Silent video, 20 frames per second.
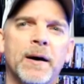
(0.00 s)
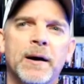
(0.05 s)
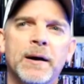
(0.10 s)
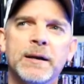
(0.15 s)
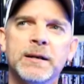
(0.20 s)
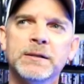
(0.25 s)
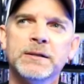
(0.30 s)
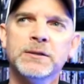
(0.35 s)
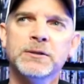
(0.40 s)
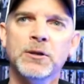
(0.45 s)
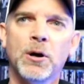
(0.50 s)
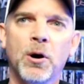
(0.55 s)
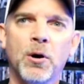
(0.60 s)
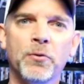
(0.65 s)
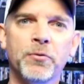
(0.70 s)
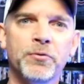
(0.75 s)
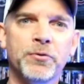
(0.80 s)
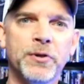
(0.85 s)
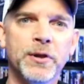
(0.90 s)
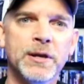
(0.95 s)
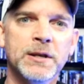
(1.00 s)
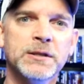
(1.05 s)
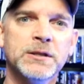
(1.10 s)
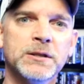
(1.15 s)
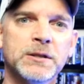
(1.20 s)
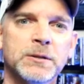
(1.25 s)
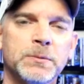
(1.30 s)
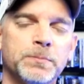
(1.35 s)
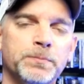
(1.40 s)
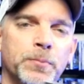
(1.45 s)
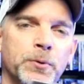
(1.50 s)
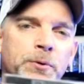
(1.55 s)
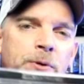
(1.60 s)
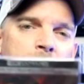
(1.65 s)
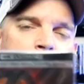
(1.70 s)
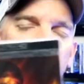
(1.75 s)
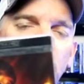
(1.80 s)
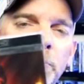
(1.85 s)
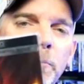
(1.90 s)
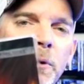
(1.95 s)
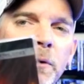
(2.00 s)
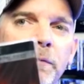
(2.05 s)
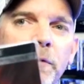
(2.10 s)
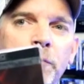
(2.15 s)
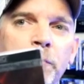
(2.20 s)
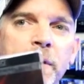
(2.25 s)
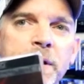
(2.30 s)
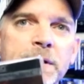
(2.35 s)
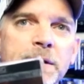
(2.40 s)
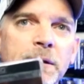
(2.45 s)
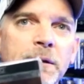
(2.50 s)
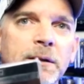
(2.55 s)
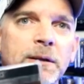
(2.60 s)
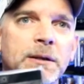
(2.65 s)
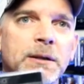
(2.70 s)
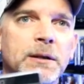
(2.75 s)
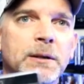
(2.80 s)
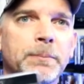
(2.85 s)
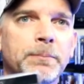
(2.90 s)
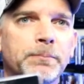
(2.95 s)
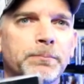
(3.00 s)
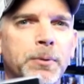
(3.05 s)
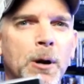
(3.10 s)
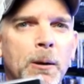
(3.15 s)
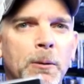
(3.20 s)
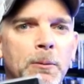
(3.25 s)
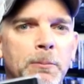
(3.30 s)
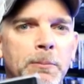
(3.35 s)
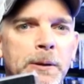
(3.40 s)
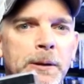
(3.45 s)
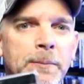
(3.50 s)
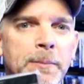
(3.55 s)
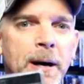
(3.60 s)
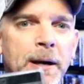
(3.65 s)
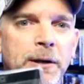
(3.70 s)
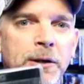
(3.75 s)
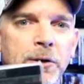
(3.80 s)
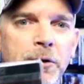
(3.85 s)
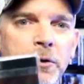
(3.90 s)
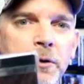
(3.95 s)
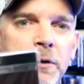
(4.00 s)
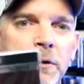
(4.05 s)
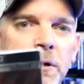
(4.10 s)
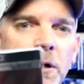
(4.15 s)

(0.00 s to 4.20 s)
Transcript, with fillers: I saw this particular movie recently, probably about a year